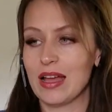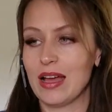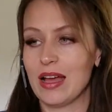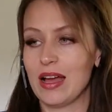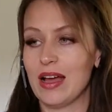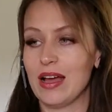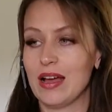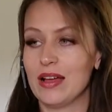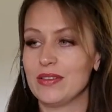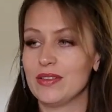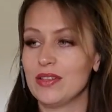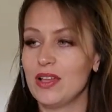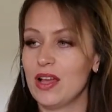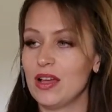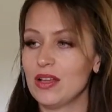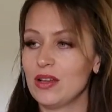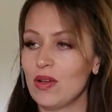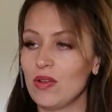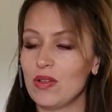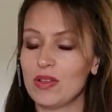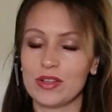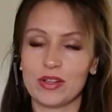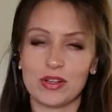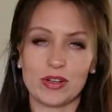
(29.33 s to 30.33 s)
Not
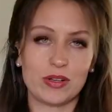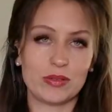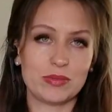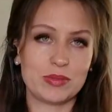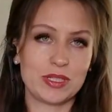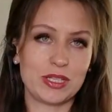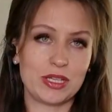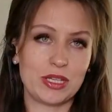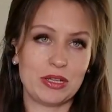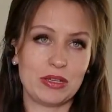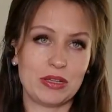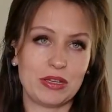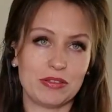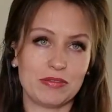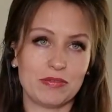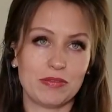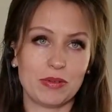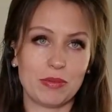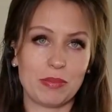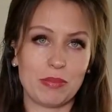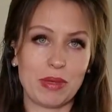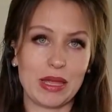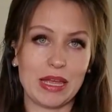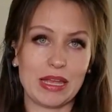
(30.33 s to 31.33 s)
all the herbs that you can
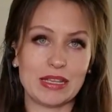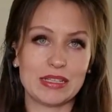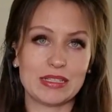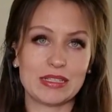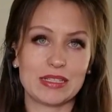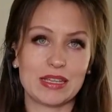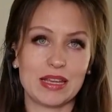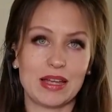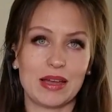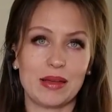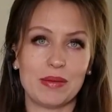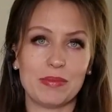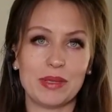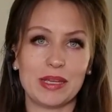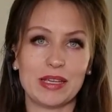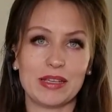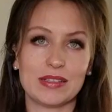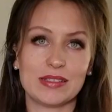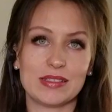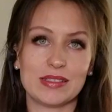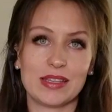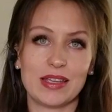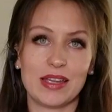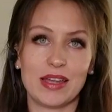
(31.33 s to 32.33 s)
ferment
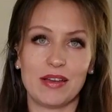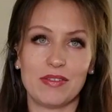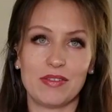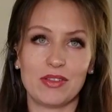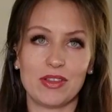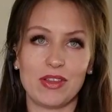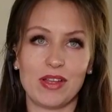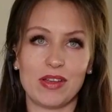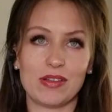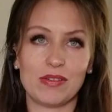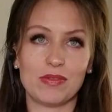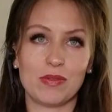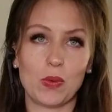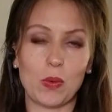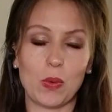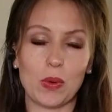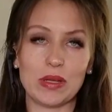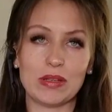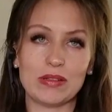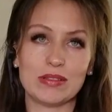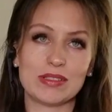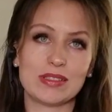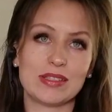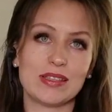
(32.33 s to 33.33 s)
because they have a lot of
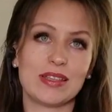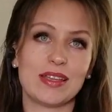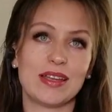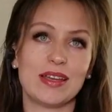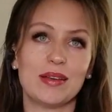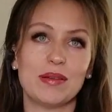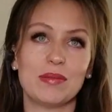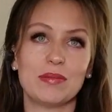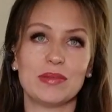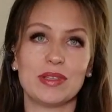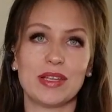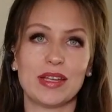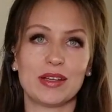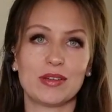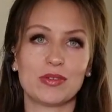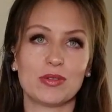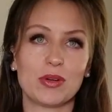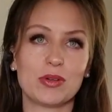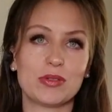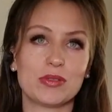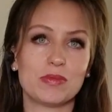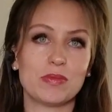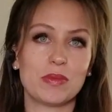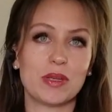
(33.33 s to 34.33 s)
oils in them, like
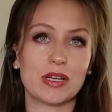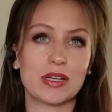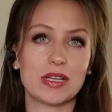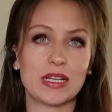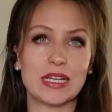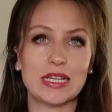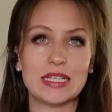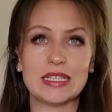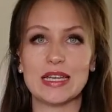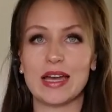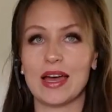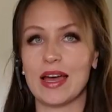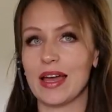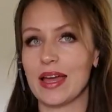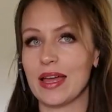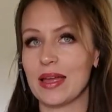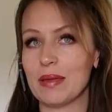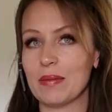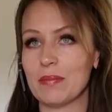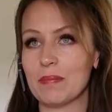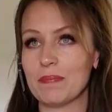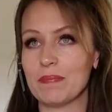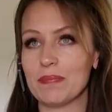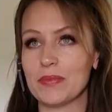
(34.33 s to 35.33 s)
rosemary,
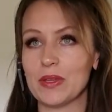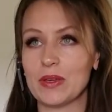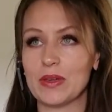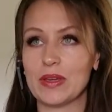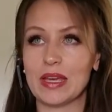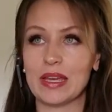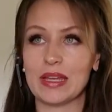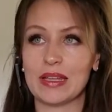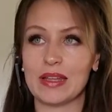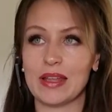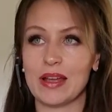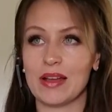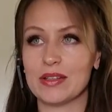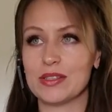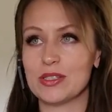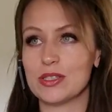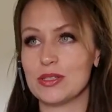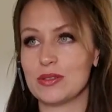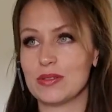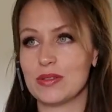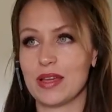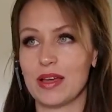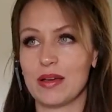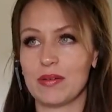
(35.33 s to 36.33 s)
thyme. You cannot
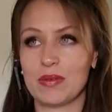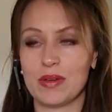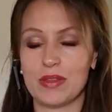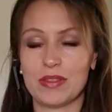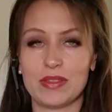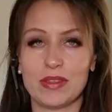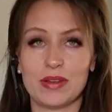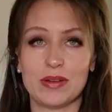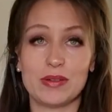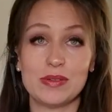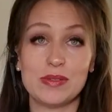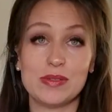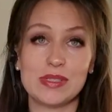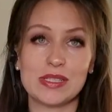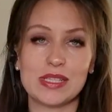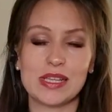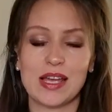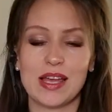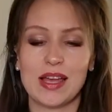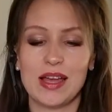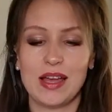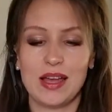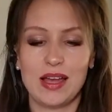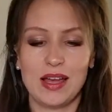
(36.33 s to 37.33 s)
do that with those.
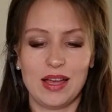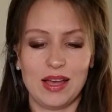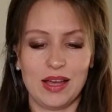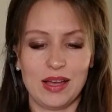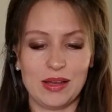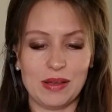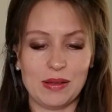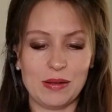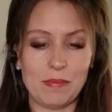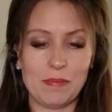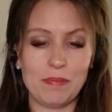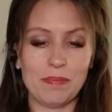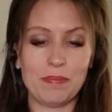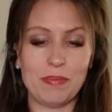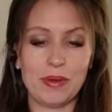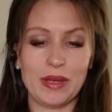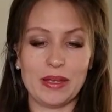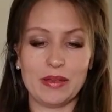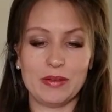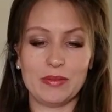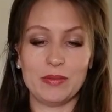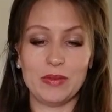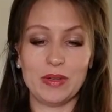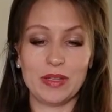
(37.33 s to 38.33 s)

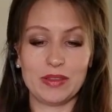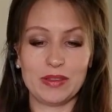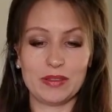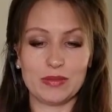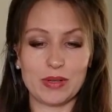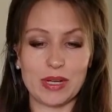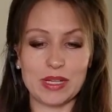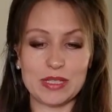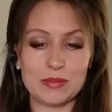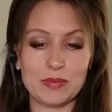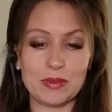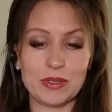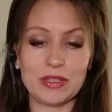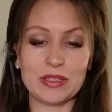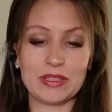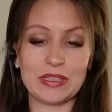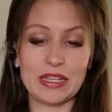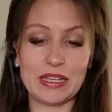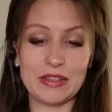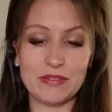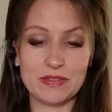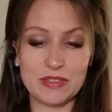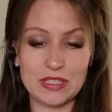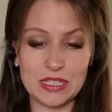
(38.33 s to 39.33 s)
But with raspberry
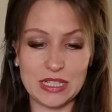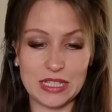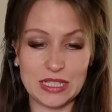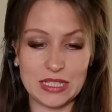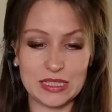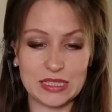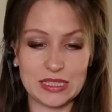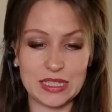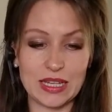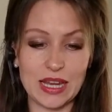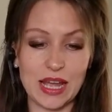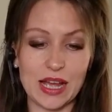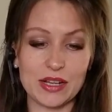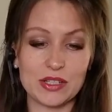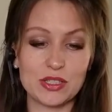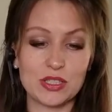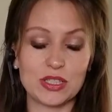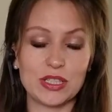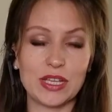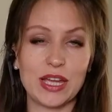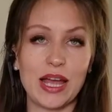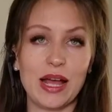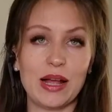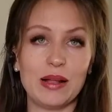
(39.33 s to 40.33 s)
leaf teas, it
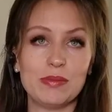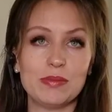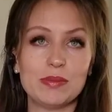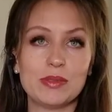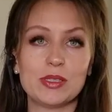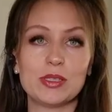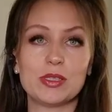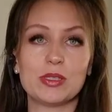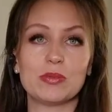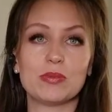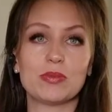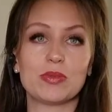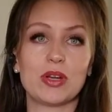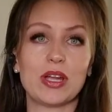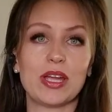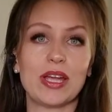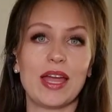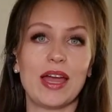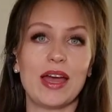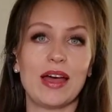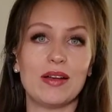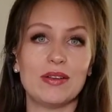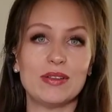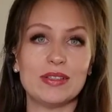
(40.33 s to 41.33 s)
actually helps to
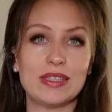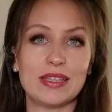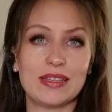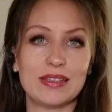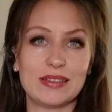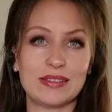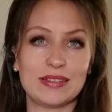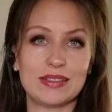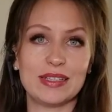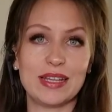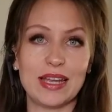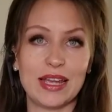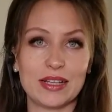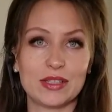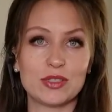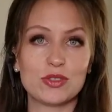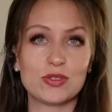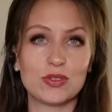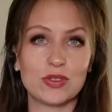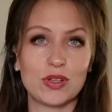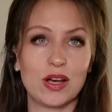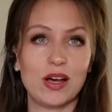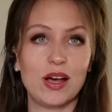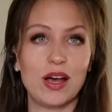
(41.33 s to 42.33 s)
bring out the
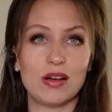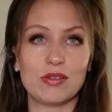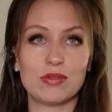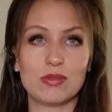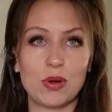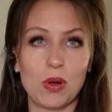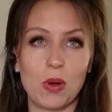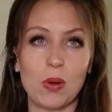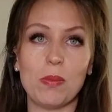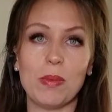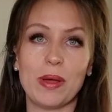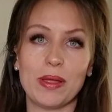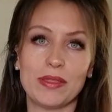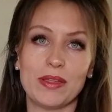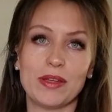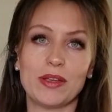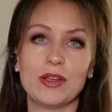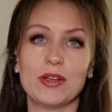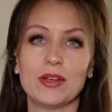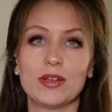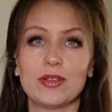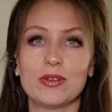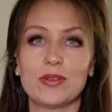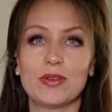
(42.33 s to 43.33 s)
extra aroma that
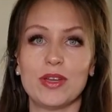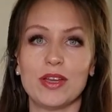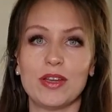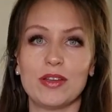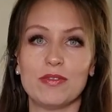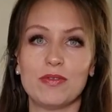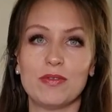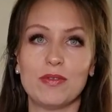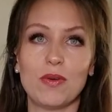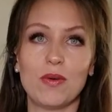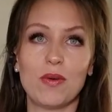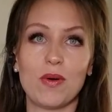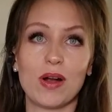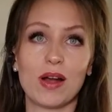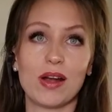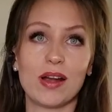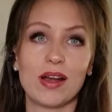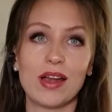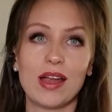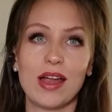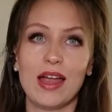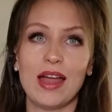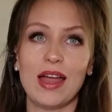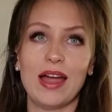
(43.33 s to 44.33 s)
you're looking for,
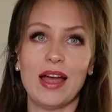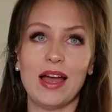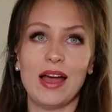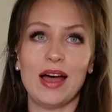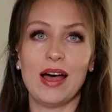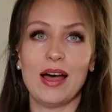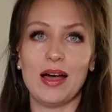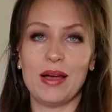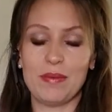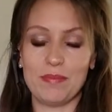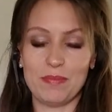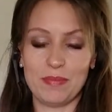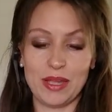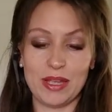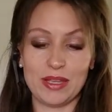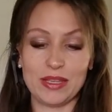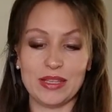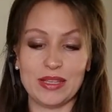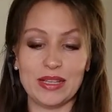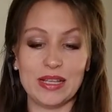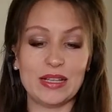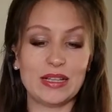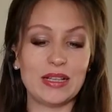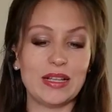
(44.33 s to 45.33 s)
and
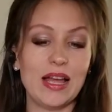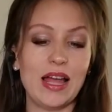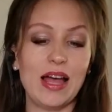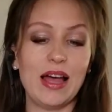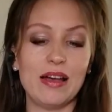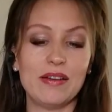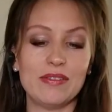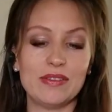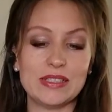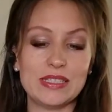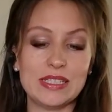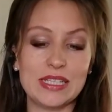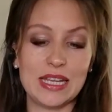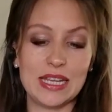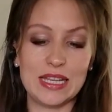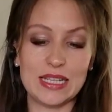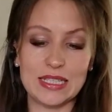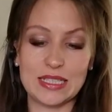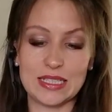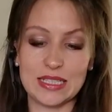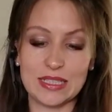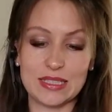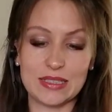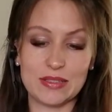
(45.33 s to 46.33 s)
it'll have a
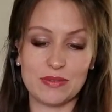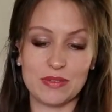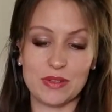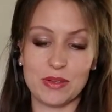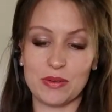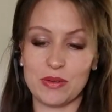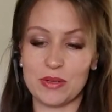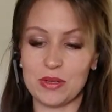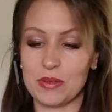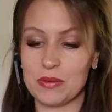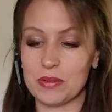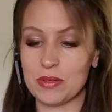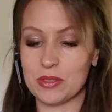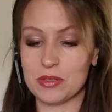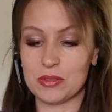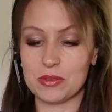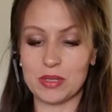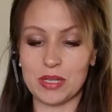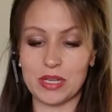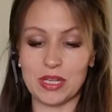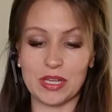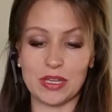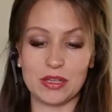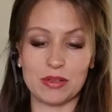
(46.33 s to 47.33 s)
taste as if though you were
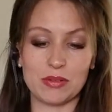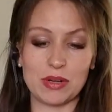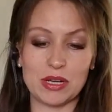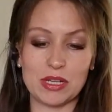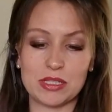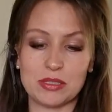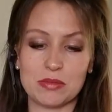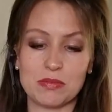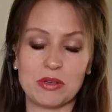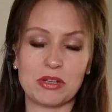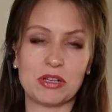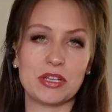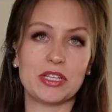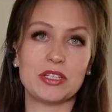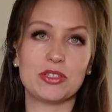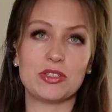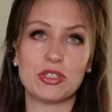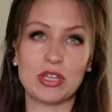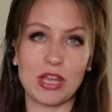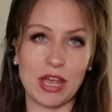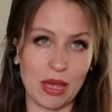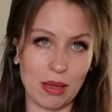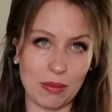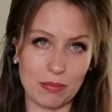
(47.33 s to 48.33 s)
drinking raspberry
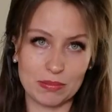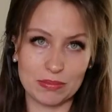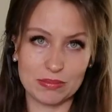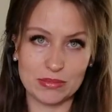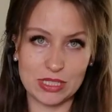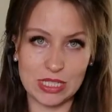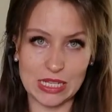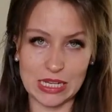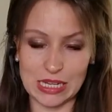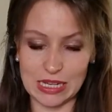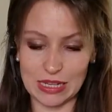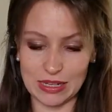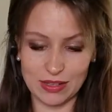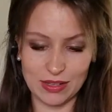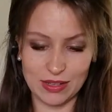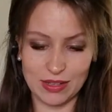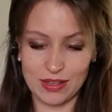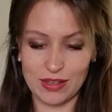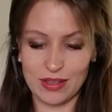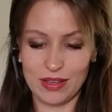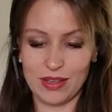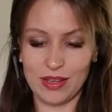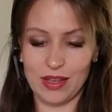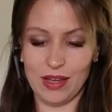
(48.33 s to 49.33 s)
jam tea.
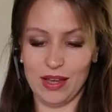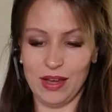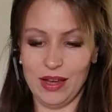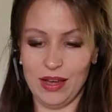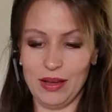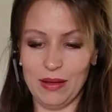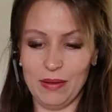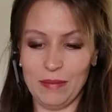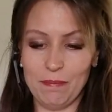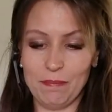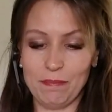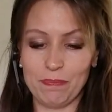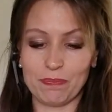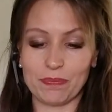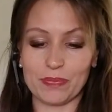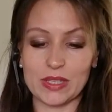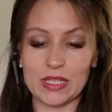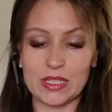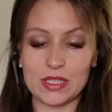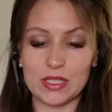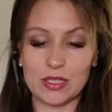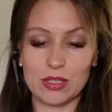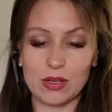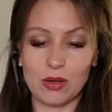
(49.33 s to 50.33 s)

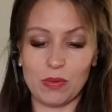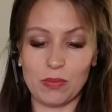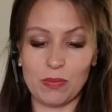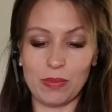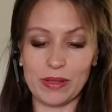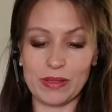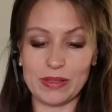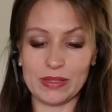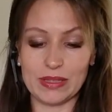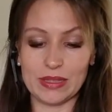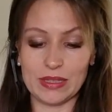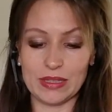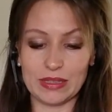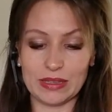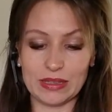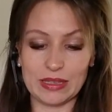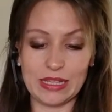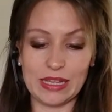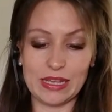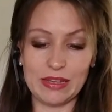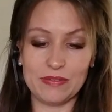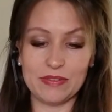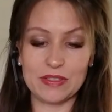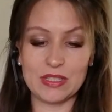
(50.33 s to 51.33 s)
But
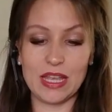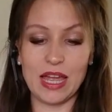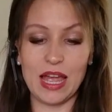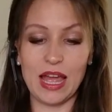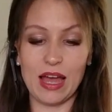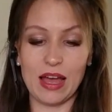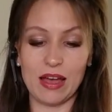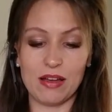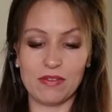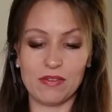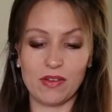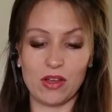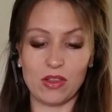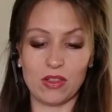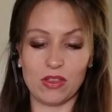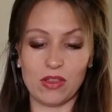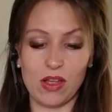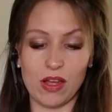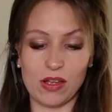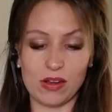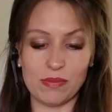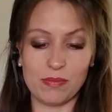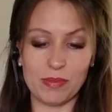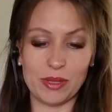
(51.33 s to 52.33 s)
leaves have a
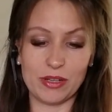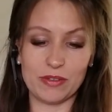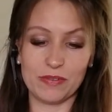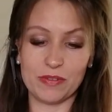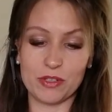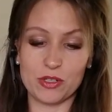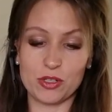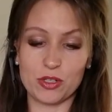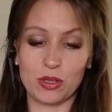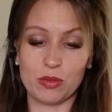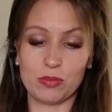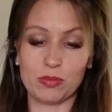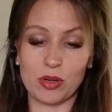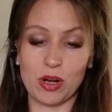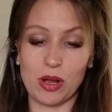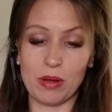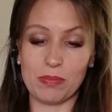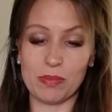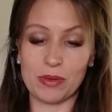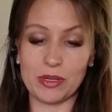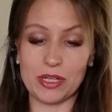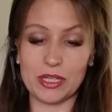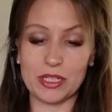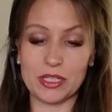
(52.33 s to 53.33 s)
lot of beneficial
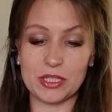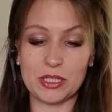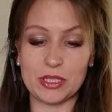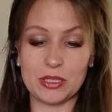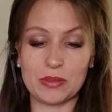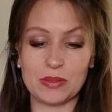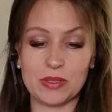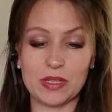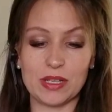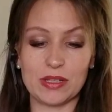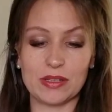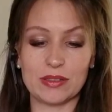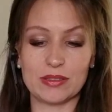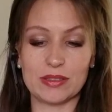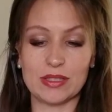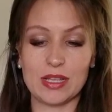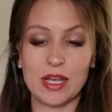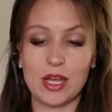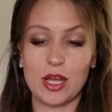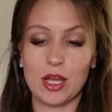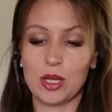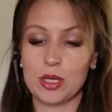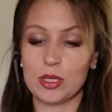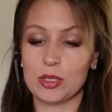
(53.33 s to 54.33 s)
properties. You can
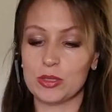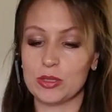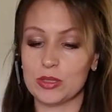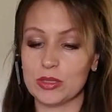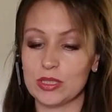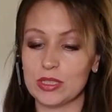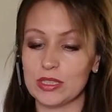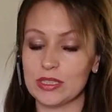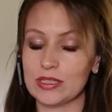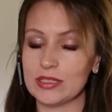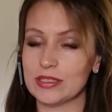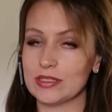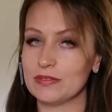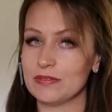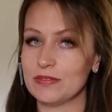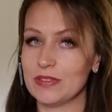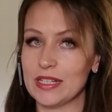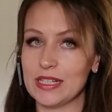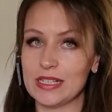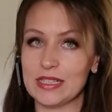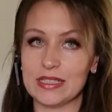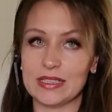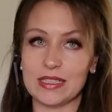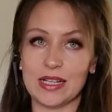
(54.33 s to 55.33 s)
Google it and
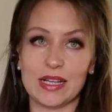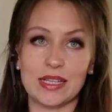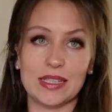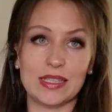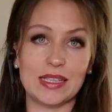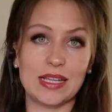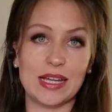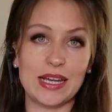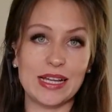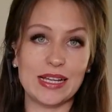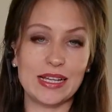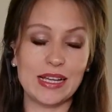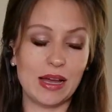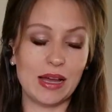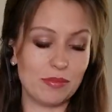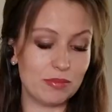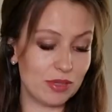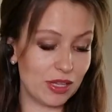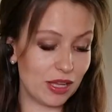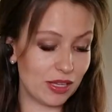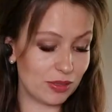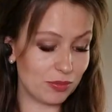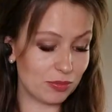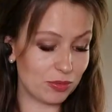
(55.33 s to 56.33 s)
find it online.
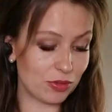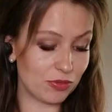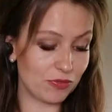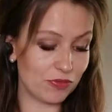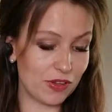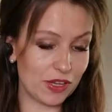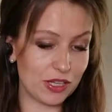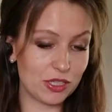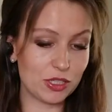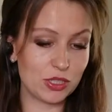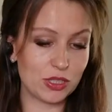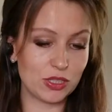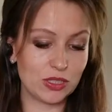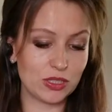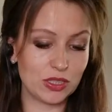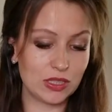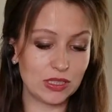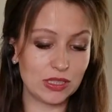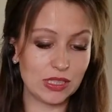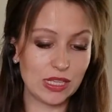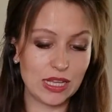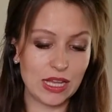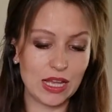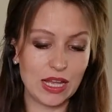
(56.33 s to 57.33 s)
I'm not a
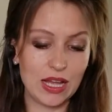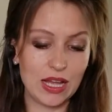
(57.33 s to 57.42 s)
professional.